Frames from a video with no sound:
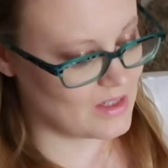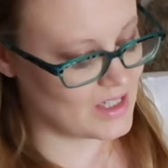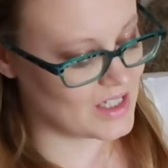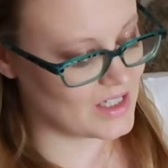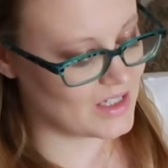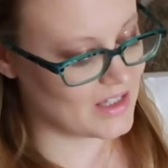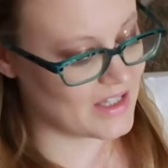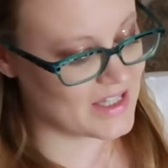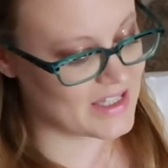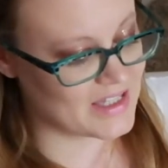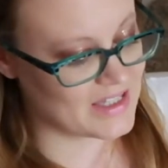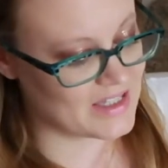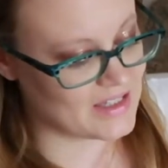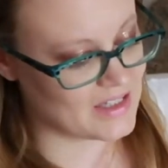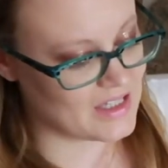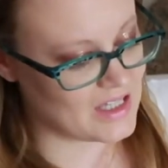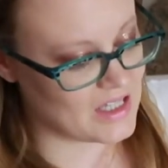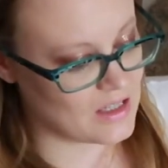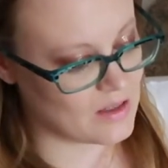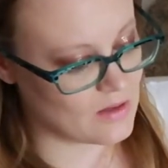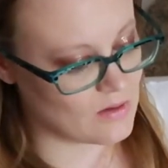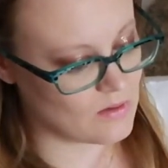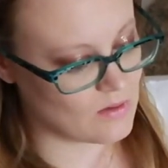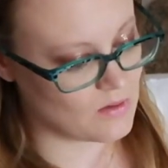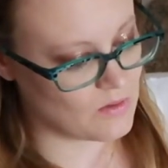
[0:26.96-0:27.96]
Alyssa
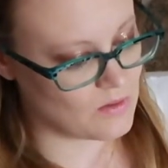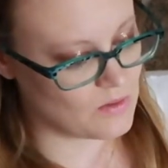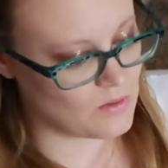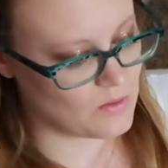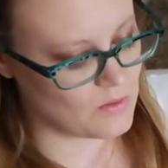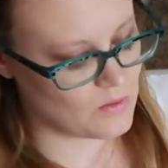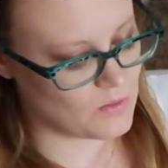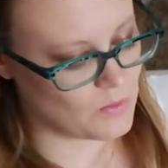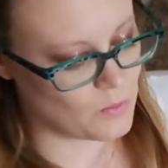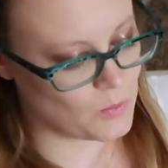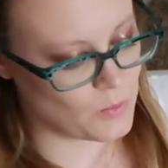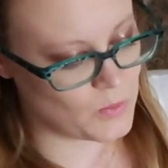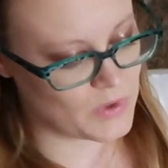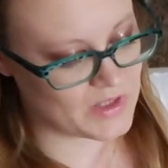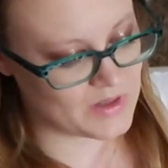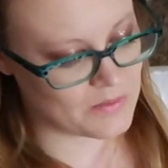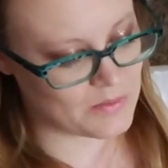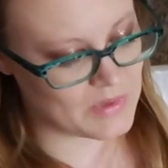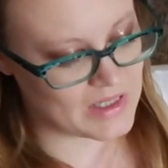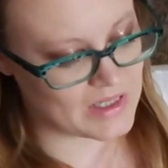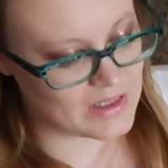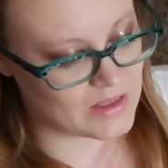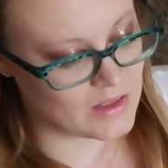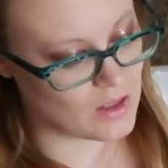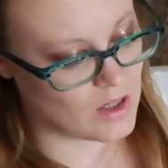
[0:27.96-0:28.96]
Hinkle was
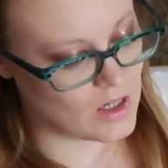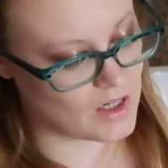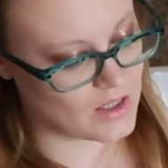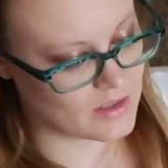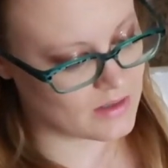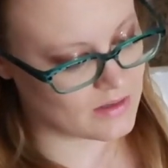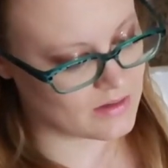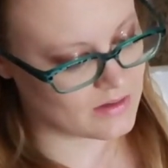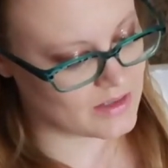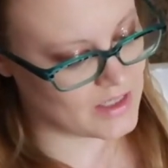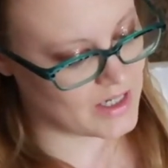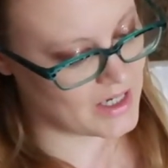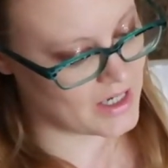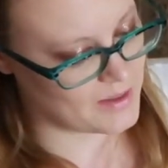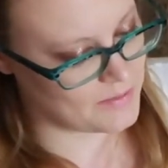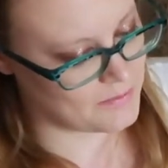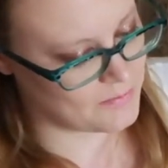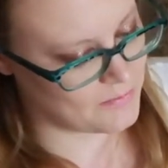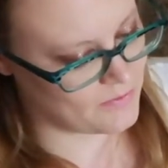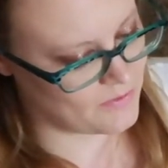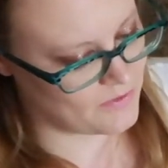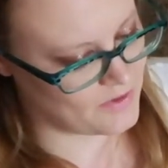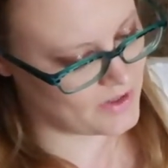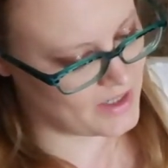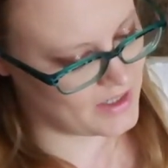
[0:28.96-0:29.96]
my longtime
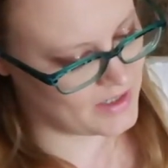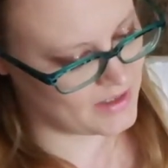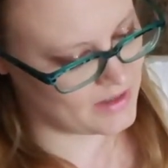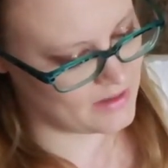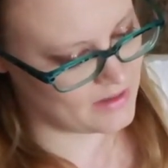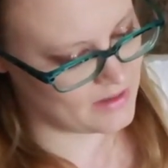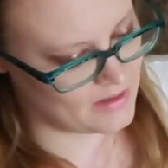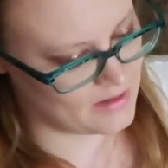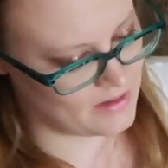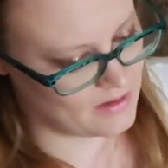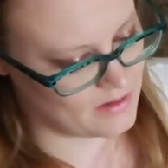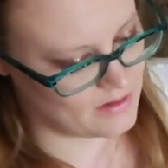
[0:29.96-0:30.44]
friend.